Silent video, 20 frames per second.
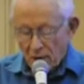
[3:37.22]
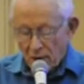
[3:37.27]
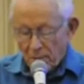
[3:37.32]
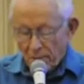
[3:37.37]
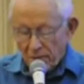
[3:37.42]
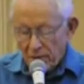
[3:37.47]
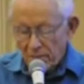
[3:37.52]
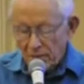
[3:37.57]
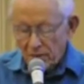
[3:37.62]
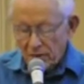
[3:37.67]

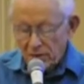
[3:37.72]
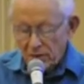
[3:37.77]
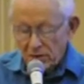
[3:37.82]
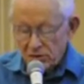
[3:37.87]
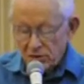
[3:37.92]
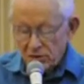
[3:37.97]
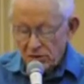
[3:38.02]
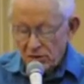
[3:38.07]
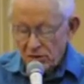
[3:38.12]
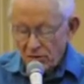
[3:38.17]
People
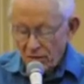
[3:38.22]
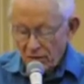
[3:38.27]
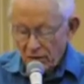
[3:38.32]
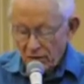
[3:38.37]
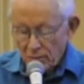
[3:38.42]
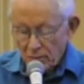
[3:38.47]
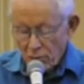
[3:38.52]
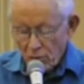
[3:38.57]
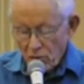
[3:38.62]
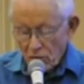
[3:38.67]
considering
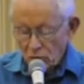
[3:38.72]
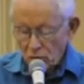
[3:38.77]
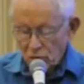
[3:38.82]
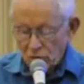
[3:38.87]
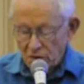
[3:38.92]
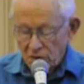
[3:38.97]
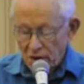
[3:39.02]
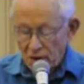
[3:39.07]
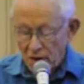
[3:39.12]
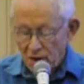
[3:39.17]
the pros
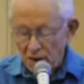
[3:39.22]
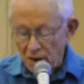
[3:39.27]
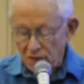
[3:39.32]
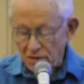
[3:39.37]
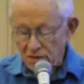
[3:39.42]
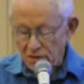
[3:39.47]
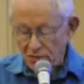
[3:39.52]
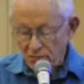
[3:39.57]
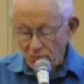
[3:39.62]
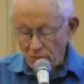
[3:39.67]
and cons
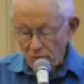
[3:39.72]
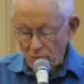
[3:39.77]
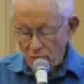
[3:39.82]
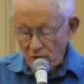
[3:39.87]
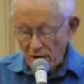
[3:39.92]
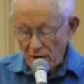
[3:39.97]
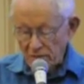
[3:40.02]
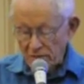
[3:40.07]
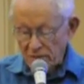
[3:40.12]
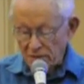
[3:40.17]
of
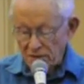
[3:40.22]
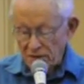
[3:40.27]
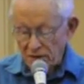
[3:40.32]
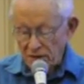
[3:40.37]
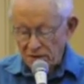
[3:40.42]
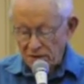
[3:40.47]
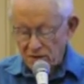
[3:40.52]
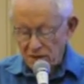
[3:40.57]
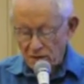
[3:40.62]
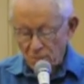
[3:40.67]
reprocessing
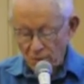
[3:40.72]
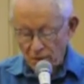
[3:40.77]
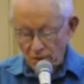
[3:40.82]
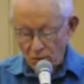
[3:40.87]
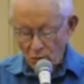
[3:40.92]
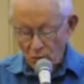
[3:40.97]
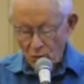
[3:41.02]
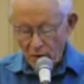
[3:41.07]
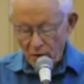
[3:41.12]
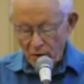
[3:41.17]
seem
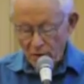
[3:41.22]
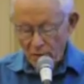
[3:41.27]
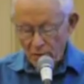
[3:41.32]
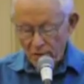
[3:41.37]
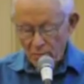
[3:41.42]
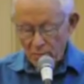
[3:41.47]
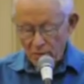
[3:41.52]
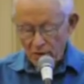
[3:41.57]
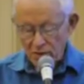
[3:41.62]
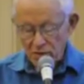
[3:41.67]
unaware
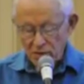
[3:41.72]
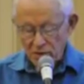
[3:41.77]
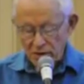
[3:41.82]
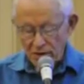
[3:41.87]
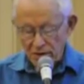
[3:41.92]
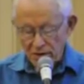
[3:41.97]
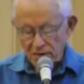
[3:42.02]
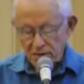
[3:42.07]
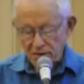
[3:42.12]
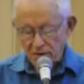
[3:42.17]
that much
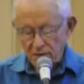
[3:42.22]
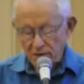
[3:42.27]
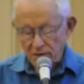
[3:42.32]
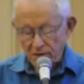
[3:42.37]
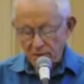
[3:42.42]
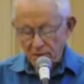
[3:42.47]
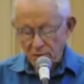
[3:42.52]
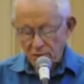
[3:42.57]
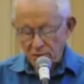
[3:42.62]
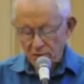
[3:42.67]
less than
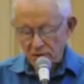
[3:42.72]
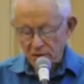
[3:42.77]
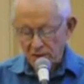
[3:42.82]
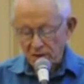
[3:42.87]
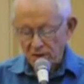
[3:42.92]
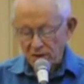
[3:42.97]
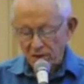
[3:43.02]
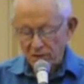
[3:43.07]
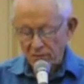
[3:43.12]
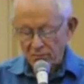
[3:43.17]

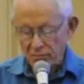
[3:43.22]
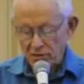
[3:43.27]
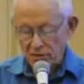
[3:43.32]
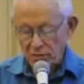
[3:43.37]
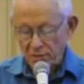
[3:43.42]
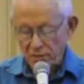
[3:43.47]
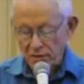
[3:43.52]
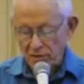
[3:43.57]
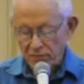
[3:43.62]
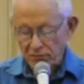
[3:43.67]
10% of
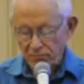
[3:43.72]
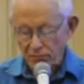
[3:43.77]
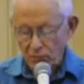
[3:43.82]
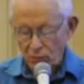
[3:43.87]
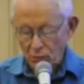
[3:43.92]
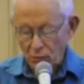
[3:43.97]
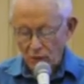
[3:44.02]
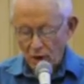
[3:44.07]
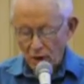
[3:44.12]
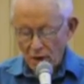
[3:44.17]
spent
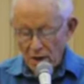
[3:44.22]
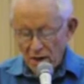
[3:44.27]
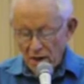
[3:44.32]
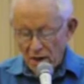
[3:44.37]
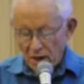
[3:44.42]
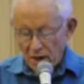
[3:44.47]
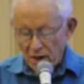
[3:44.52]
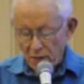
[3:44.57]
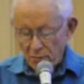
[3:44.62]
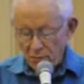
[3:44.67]
fuel
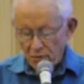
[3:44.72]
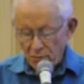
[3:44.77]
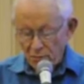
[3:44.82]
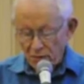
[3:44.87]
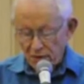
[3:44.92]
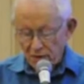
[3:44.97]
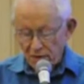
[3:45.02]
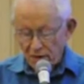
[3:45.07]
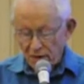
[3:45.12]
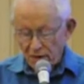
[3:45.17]
can be
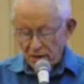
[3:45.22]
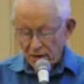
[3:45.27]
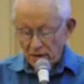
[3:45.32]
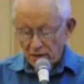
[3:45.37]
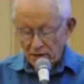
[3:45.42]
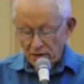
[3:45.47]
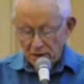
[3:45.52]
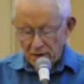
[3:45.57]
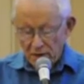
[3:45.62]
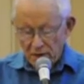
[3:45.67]

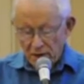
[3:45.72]
recycled,